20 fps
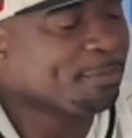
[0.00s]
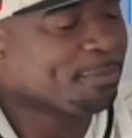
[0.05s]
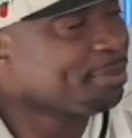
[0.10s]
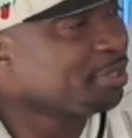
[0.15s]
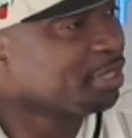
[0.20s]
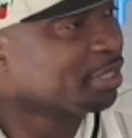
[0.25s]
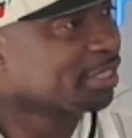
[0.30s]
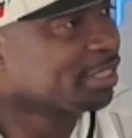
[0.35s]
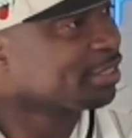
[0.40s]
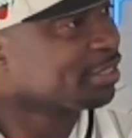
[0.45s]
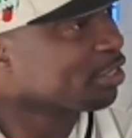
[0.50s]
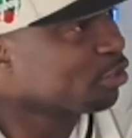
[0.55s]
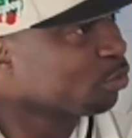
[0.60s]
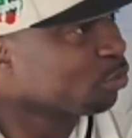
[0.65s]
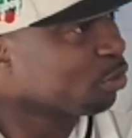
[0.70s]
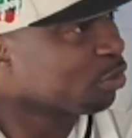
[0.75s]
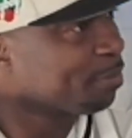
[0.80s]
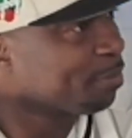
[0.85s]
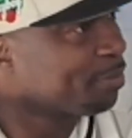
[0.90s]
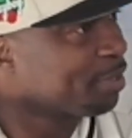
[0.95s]
wrote a book. He said,
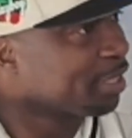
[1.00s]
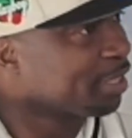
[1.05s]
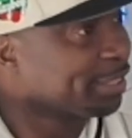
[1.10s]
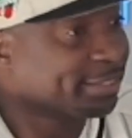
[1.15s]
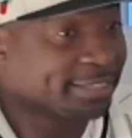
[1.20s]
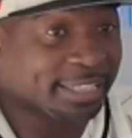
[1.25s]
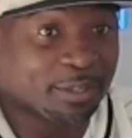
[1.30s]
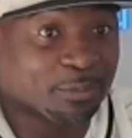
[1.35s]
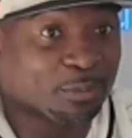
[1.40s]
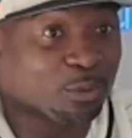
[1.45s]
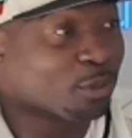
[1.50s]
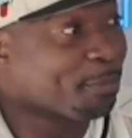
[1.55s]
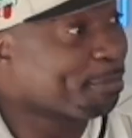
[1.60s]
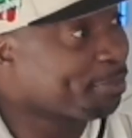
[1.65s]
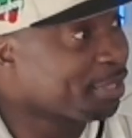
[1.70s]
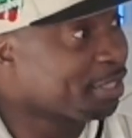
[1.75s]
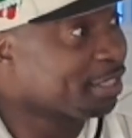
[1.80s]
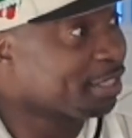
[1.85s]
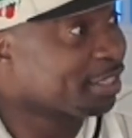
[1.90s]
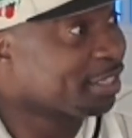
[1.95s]
you wrote a book? I said, I wrote
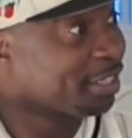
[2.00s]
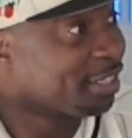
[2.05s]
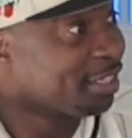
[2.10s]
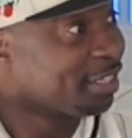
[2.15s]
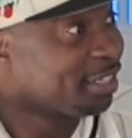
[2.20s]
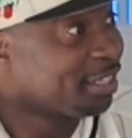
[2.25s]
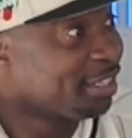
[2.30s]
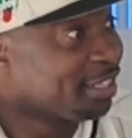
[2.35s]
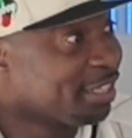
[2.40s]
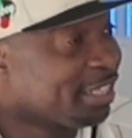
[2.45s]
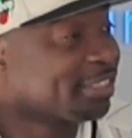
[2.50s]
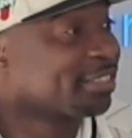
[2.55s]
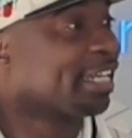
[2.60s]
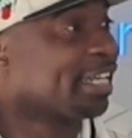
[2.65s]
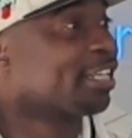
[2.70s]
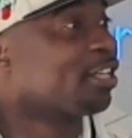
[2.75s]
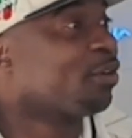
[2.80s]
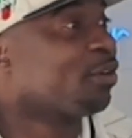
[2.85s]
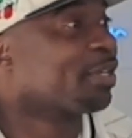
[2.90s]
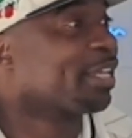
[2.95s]
a book. He
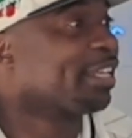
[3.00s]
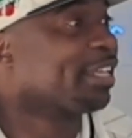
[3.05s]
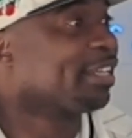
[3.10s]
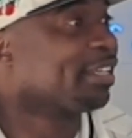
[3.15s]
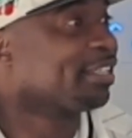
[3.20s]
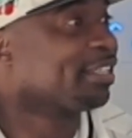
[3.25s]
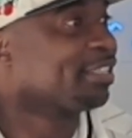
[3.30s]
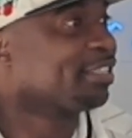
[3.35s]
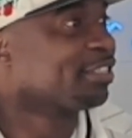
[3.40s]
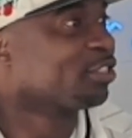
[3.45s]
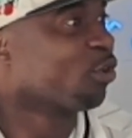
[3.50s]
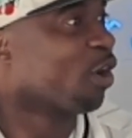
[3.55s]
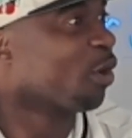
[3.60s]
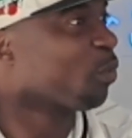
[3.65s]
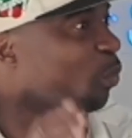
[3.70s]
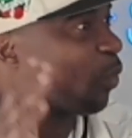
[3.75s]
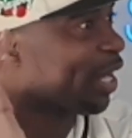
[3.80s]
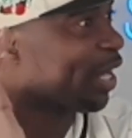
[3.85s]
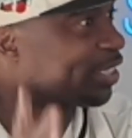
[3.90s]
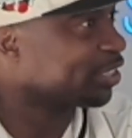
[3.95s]
was like, go get it. So
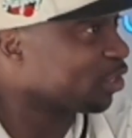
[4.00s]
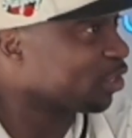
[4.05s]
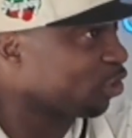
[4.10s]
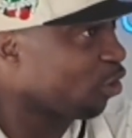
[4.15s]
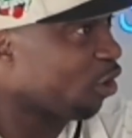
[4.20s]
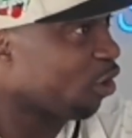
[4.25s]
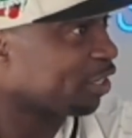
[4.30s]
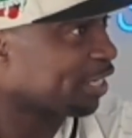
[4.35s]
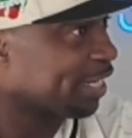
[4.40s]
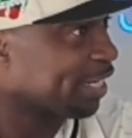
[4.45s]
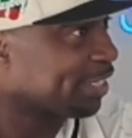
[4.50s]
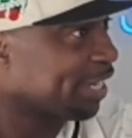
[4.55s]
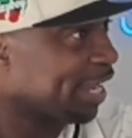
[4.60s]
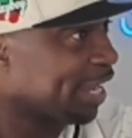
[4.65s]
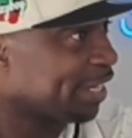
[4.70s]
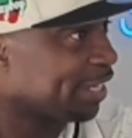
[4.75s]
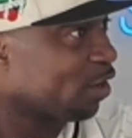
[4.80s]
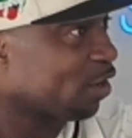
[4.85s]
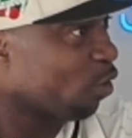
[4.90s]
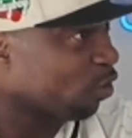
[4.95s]
I ran to the car that
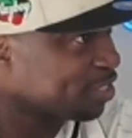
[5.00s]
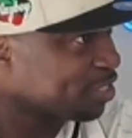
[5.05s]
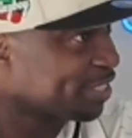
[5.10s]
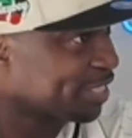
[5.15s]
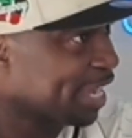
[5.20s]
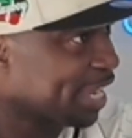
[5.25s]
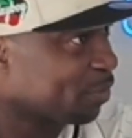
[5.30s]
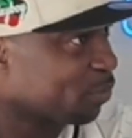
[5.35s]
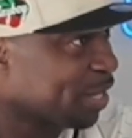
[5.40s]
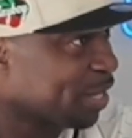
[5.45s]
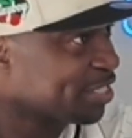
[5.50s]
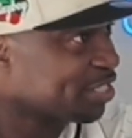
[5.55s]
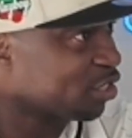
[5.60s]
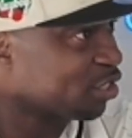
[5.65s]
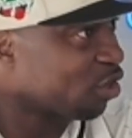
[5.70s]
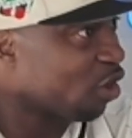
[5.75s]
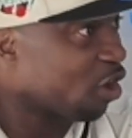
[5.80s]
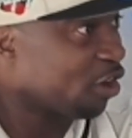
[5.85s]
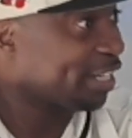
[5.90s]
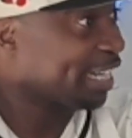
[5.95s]
day, on set, ran
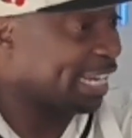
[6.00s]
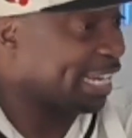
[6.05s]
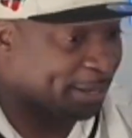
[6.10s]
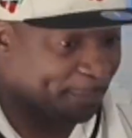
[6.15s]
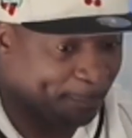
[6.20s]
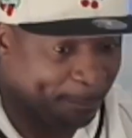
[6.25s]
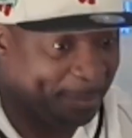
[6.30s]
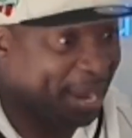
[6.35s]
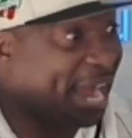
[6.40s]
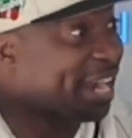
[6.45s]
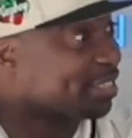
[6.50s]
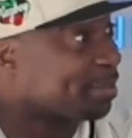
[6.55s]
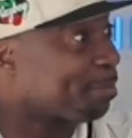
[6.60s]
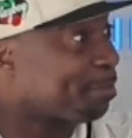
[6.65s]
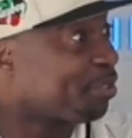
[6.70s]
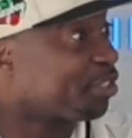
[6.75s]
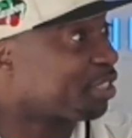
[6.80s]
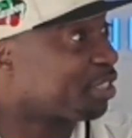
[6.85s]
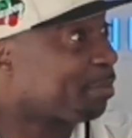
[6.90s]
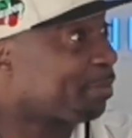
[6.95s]
to the car and had a box
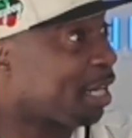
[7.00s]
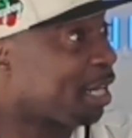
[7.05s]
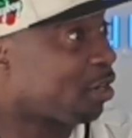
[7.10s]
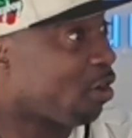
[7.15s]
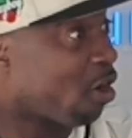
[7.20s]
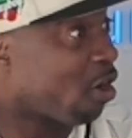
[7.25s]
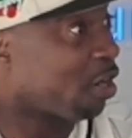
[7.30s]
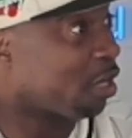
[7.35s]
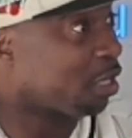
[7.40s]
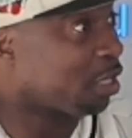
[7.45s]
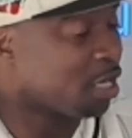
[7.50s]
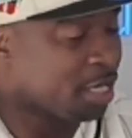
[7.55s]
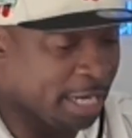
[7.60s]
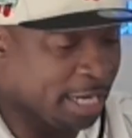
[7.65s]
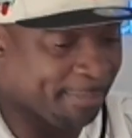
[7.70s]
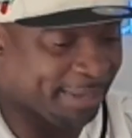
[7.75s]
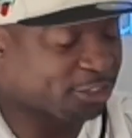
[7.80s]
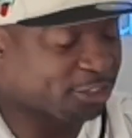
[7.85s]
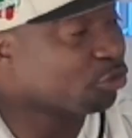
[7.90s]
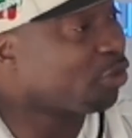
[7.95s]
of books in my car,
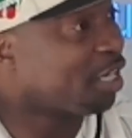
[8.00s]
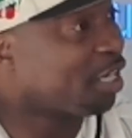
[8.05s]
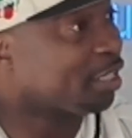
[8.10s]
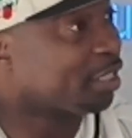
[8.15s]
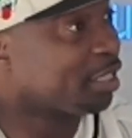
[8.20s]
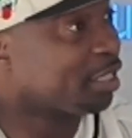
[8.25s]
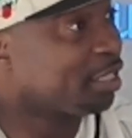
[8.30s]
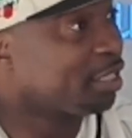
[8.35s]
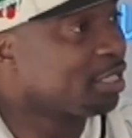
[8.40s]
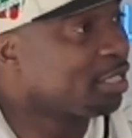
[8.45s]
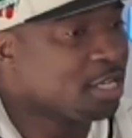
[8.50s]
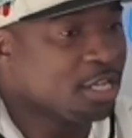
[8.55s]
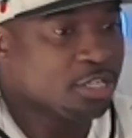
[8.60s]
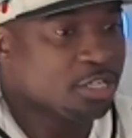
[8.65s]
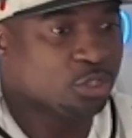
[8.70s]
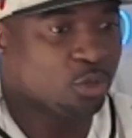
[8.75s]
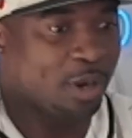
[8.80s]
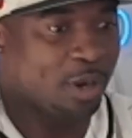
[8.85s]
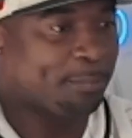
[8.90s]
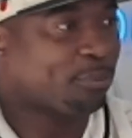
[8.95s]
in my trunk.
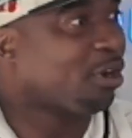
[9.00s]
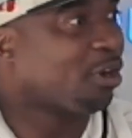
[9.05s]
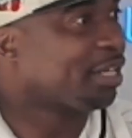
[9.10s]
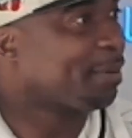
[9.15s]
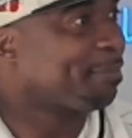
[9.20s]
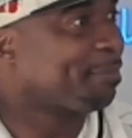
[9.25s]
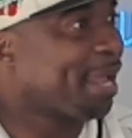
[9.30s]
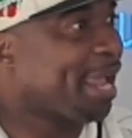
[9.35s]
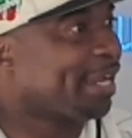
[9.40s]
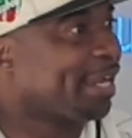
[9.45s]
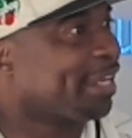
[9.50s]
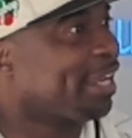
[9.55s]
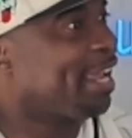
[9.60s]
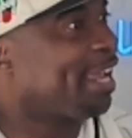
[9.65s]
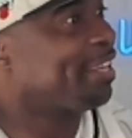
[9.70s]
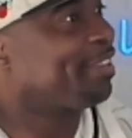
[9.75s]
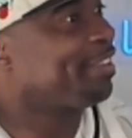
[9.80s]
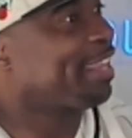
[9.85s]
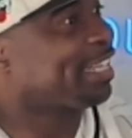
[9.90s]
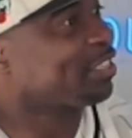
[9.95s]
So I brought it back,
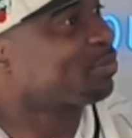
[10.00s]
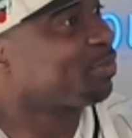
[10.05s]
and